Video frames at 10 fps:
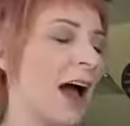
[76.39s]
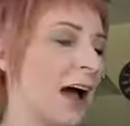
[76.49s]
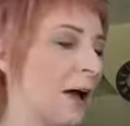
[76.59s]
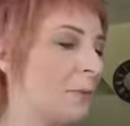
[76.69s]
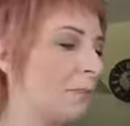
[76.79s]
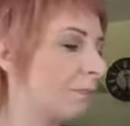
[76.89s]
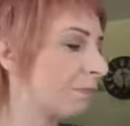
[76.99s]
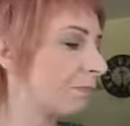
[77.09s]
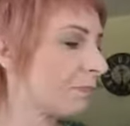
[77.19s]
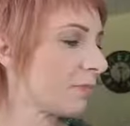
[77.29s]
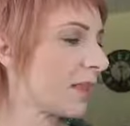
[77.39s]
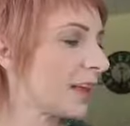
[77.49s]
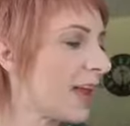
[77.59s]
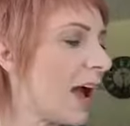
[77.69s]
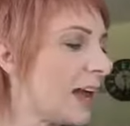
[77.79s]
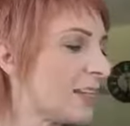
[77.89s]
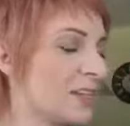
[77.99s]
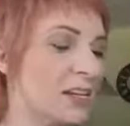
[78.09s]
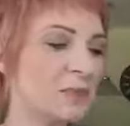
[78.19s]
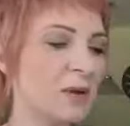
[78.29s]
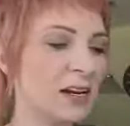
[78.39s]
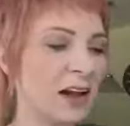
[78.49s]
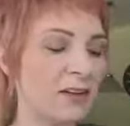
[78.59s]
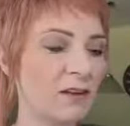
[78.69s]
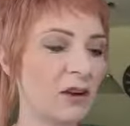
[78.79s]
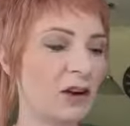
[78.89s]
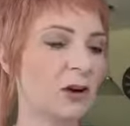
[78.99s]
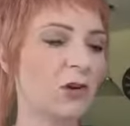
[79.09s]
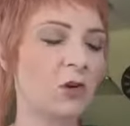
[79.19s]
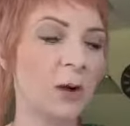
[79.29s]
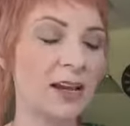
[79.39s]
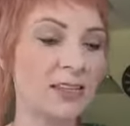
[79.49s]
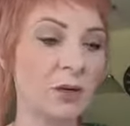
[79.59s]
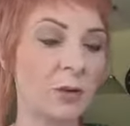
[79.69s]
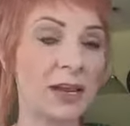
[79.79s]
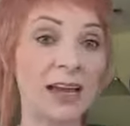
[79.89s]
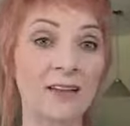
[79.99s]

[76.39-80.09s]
Yeah, it's been kind of a crazy week.